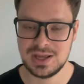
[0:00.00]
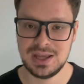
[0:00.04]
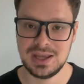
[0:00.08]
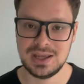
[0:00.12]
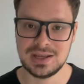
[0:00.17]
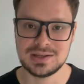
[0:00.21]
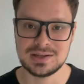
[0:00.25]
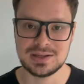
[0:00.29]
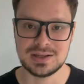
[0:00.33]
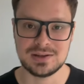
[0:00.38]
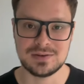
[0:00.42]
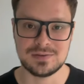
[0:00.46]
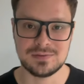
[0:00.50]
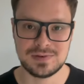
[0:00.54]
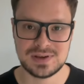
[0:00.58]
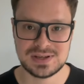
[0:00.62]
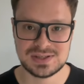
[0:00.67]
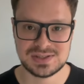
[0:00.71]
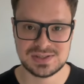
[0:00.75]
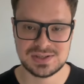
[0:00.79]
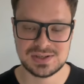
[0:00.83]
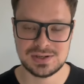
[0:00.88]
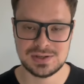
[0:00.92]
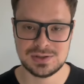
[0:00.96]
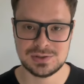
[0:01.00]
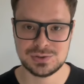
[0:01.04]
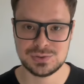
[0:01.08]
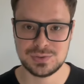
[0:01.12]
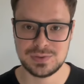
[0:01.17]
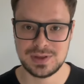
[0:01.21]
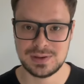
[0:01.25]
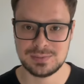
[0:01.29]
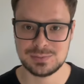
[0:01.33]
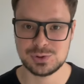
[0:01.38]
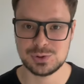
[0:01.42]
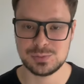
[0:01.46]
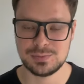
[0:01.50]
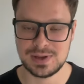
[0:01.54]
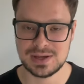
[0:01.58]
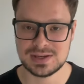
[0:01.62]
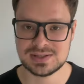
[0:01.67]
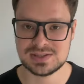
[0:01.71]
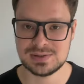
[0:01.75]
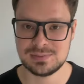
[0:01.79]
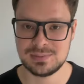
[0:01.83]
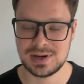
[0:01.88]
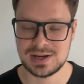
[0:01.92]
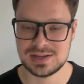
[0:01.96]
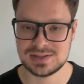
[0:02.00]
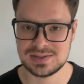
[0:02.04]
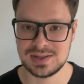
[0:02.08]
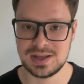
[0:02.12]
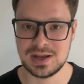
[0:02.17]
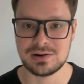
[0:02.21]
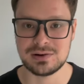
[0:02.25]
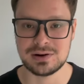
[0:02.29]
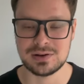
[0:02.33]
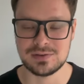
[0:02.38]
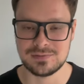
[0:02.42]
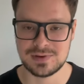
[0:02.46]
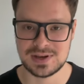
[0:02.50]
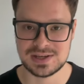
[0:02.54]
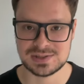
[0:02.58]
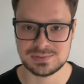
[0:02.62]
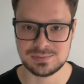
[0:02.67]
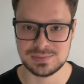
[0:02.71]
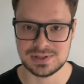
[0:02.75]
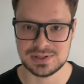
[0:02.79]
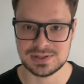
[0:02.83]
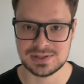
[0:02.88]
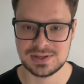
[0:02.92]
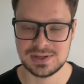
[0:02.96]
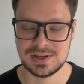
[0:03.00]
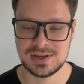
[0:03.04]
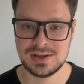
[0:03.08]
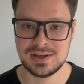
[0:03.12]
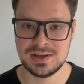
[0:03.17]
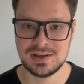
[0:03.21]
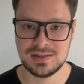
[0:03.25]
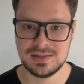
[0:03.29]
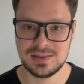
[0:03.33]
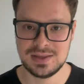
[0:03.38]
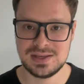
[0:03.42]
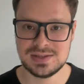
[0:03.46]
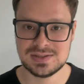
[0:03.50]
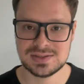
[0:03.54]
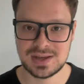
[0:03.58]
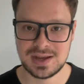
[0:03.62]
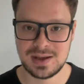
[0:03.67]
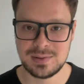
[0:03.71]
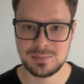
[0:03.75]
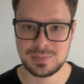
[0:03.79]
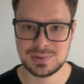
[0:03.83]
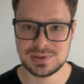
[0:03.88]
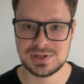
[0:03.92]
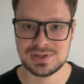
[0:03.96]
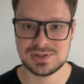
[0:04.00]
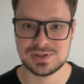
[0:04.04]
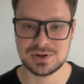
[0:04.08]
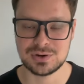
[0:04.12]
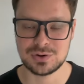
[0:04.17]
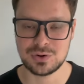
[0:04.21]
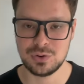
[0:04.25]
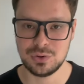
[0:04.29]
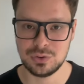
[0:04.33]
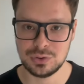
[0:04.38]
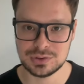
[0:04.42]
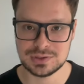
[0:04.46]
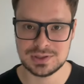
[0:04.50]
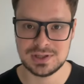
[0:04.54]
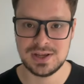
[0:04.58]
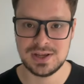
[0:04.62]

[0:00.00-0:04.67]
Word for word: and investing into them to maximize their investment. These companies are called